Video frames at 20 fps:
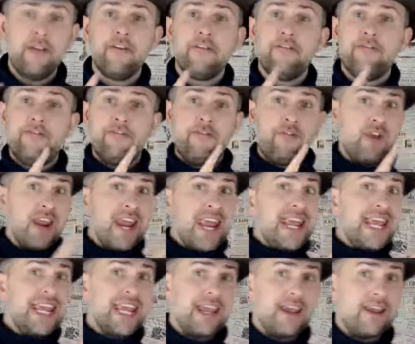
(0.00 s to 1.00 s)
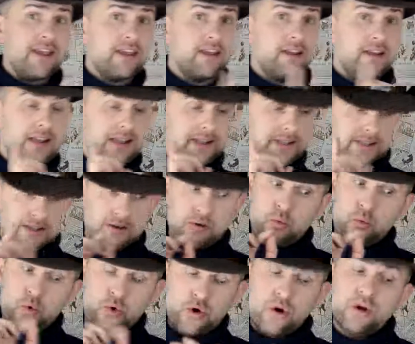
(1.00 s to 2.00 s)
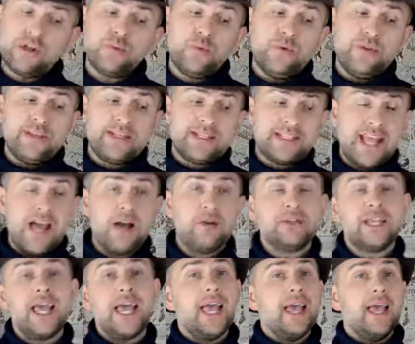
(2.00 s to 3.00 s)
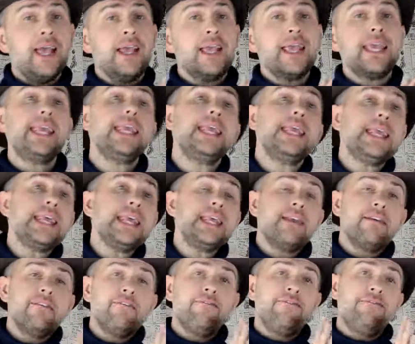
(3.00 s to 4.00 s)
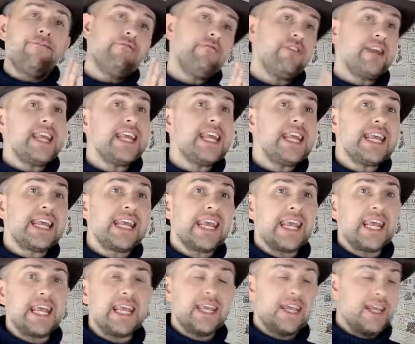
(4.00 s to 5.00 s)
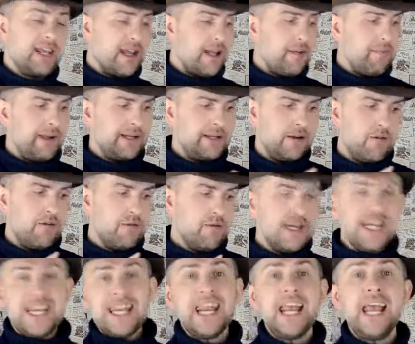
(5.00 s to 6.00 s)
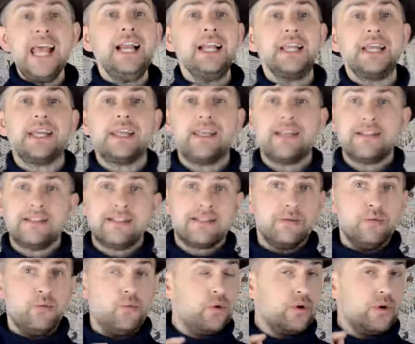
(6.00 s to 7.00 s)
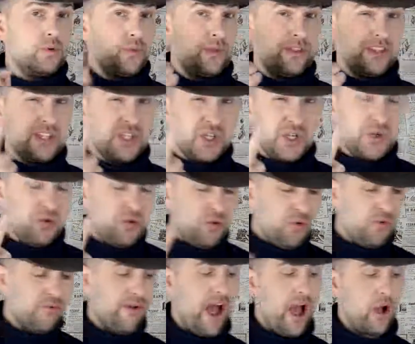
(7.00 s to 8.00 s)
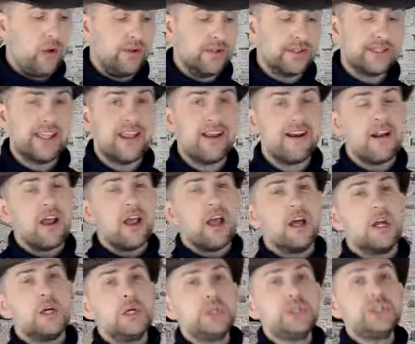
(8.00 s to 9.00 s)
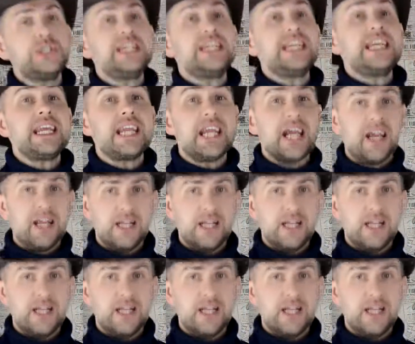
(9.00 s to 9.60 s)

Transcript: Freaking is the word with the sound E. Freaking. But really, it's the word with two vowels there. Really.